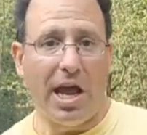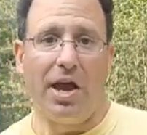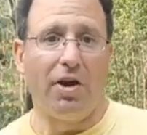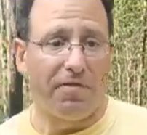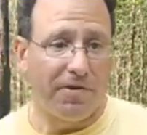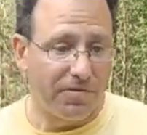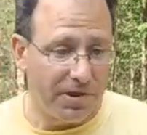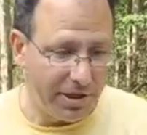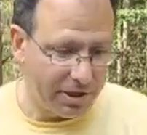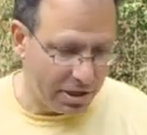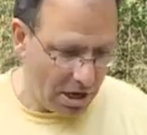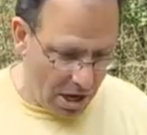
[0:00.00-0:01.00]

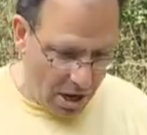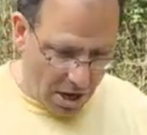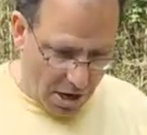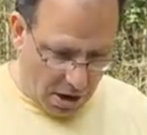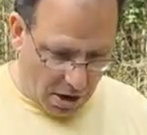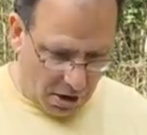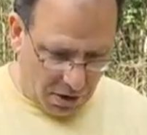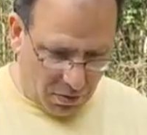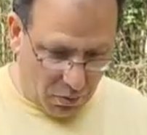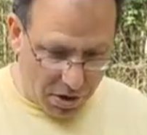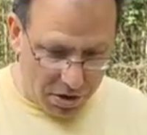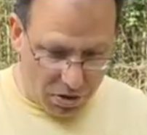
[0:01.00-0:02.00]
AR-15s
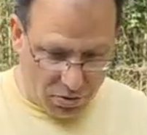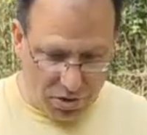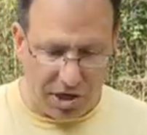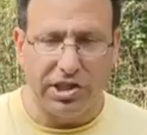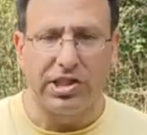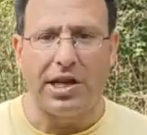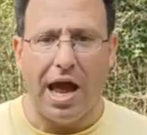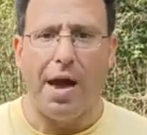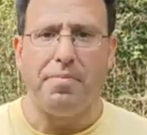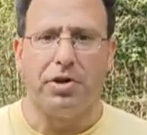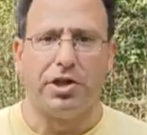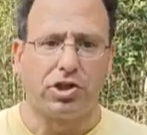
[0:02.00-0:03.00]
with decent
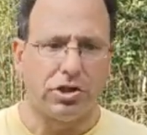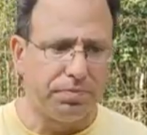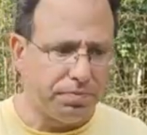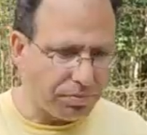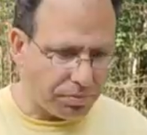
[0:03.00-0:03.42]
ammunition,